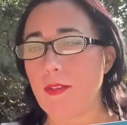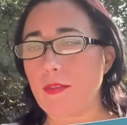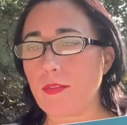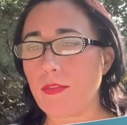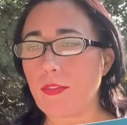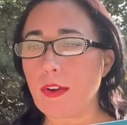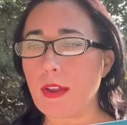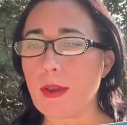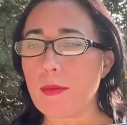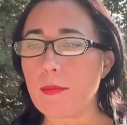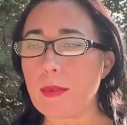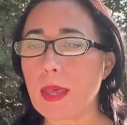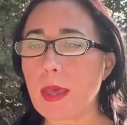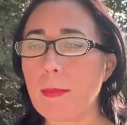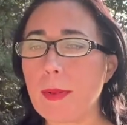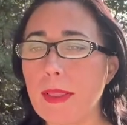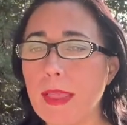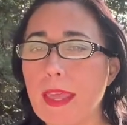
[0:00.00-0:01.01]
from
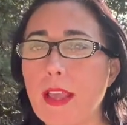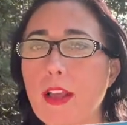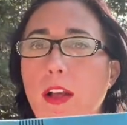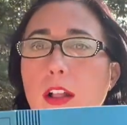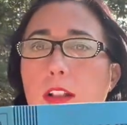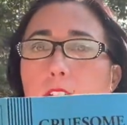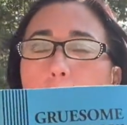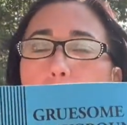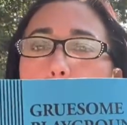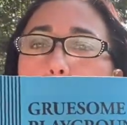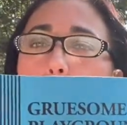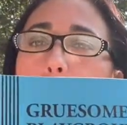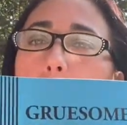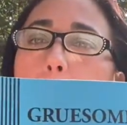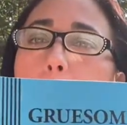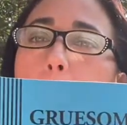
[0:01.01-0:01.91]
a play called Gruesome